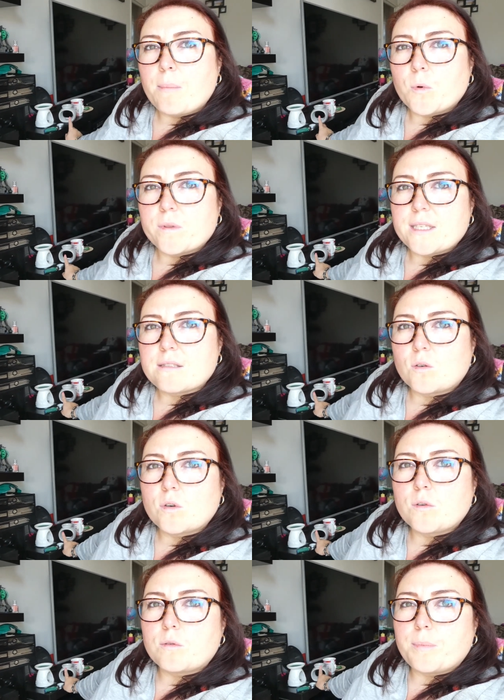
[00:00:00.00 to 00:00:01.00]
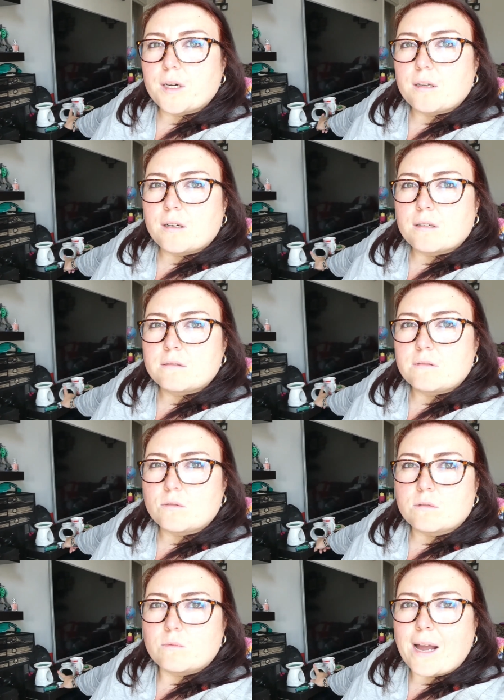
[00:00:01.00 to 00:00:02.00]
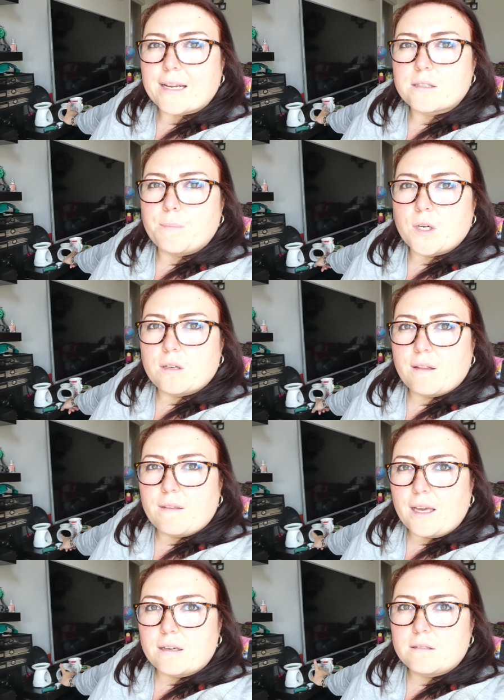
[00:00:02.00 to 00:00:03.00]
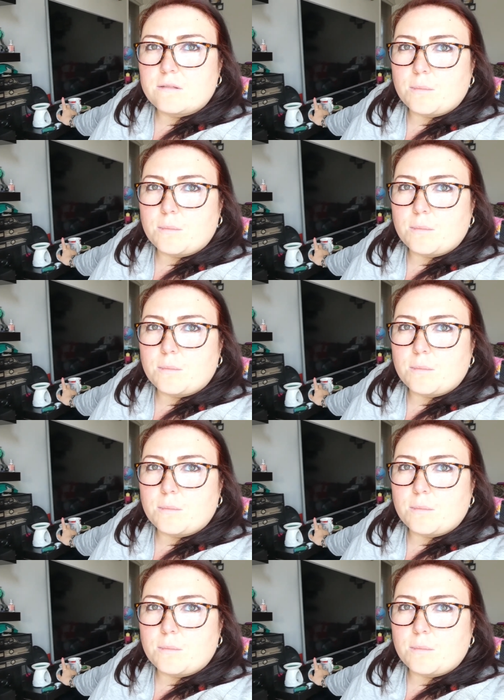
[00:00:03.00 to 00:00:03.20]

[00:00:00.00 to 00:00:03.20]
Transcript: I bought this oil burner or wax burner thing.